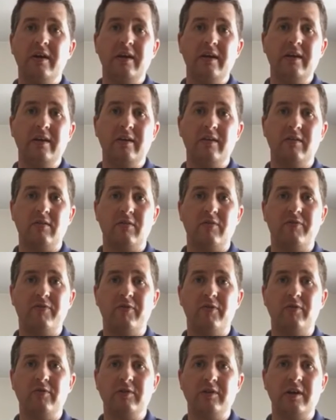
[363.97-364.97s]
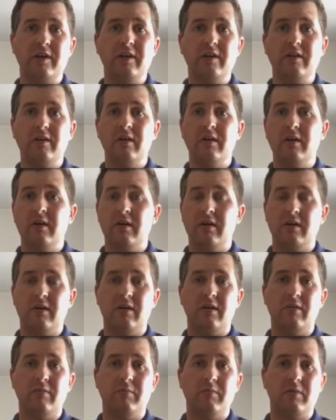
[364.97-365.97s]
In the 14
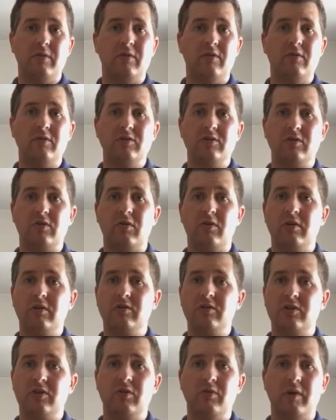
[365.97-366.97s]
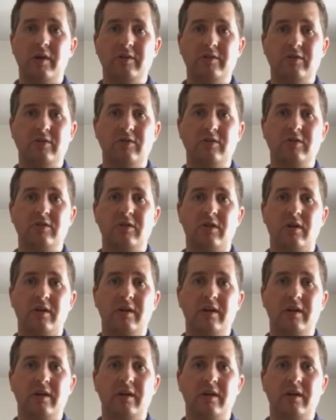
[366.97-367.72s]
there's like 2 hazards.